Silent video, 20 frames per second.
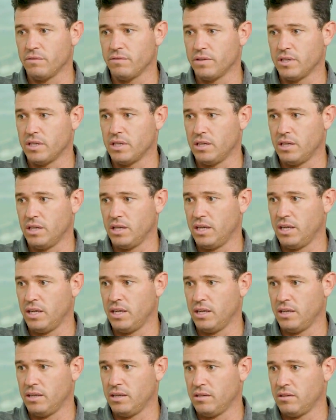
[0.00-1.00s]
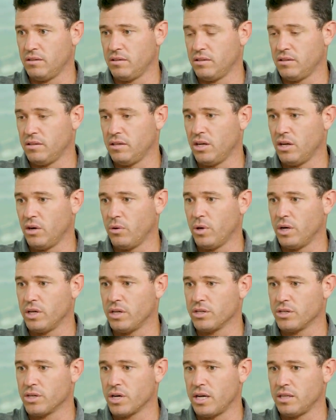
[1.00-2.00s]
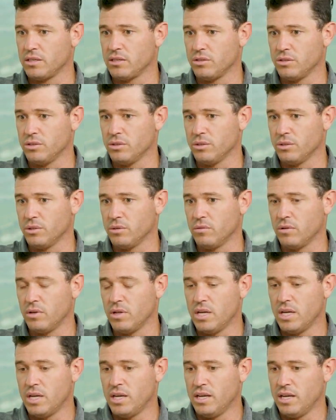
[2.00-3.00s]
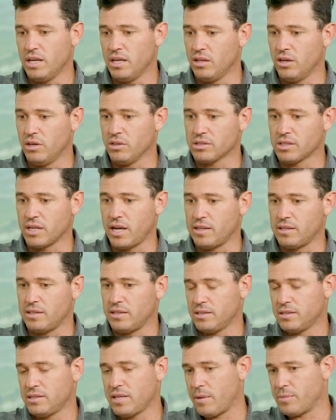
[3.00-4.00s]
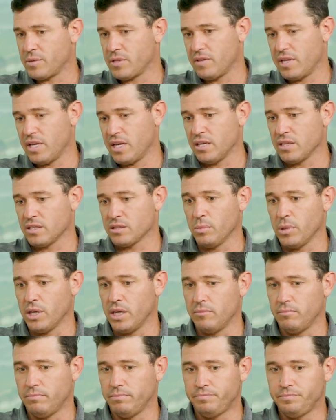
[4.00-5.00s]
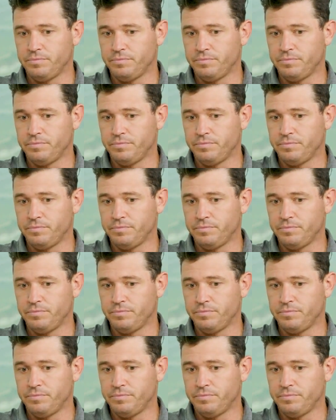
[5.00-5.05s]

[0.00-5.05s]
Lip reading: and what you're drawn to and those types of things. But